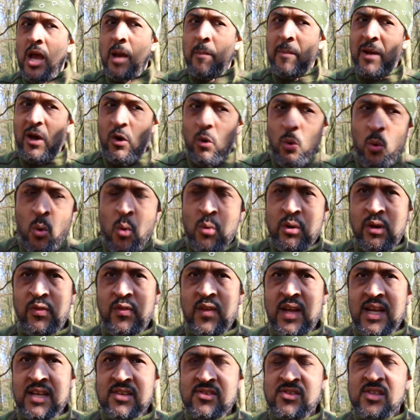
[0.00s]
about all the
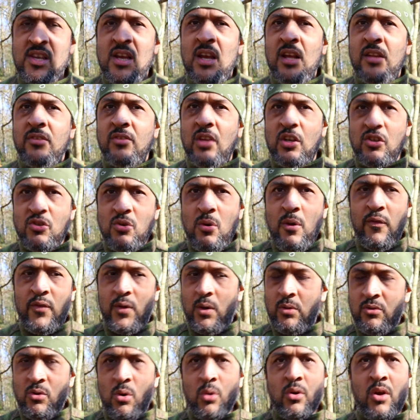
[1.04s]
things that you
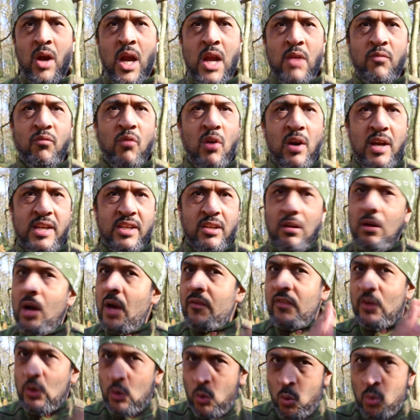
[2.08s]
feel are not going right in your
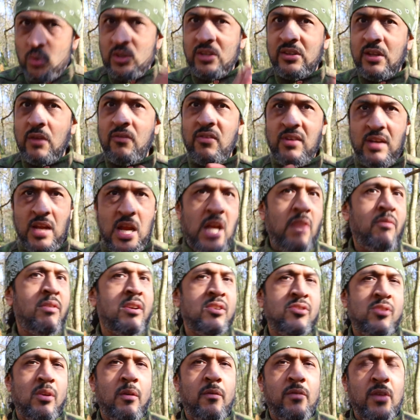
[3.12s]
life in all the different
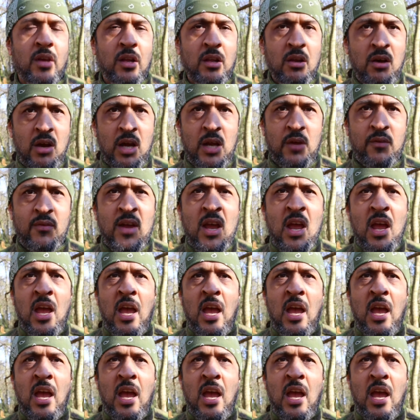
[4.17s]
areas of your life